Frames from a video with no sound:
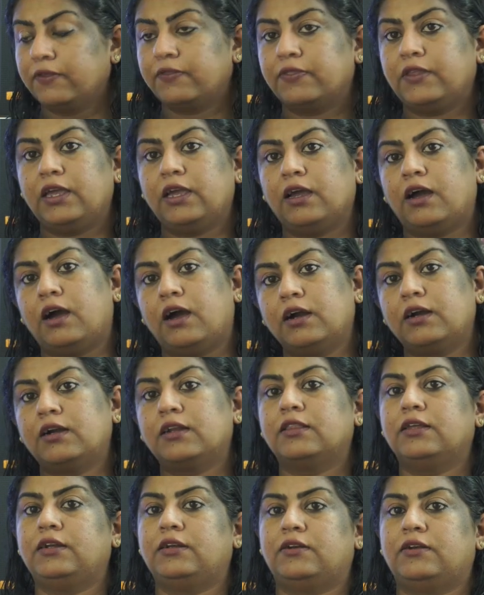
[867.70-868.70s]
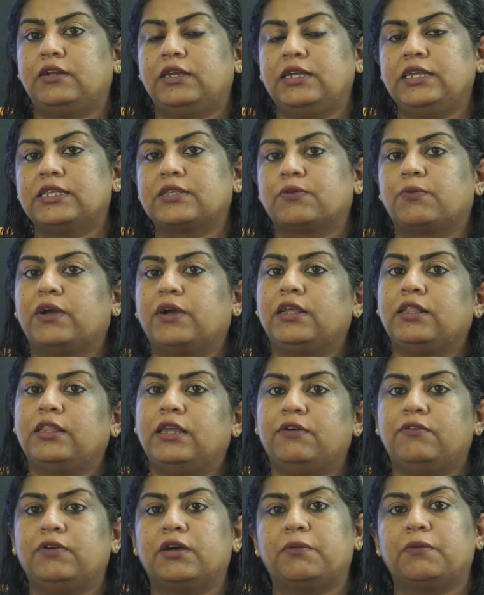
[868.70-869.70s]
They hugged the trees while
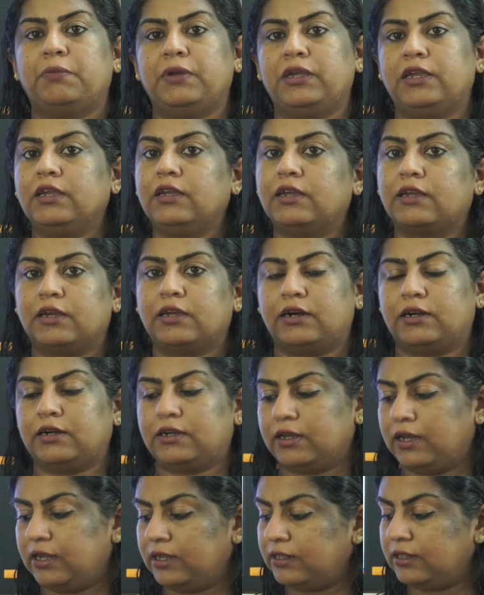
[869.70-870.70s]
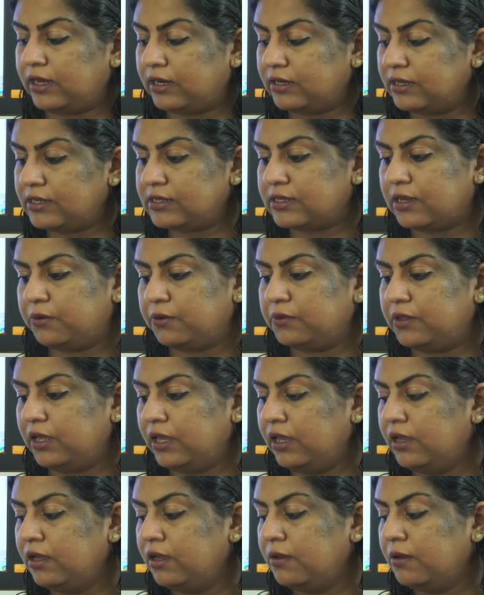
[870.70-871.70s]
they were being cut, and that is how
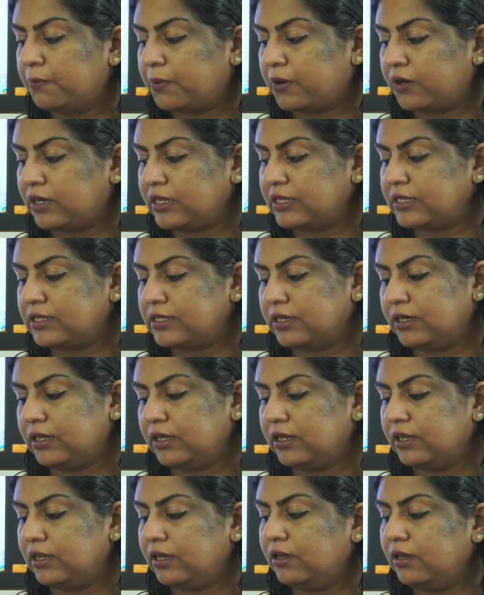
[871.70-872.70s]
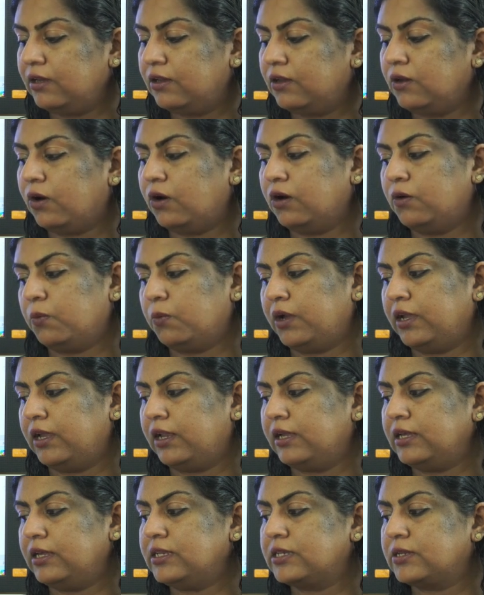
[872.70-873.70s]
they protested in a
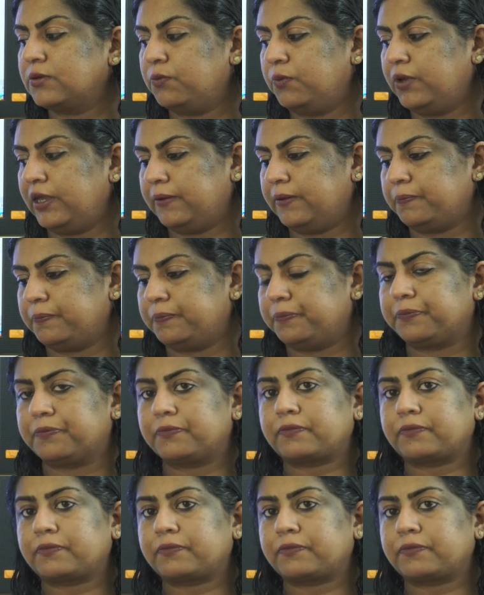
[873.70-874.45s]
non-violent way.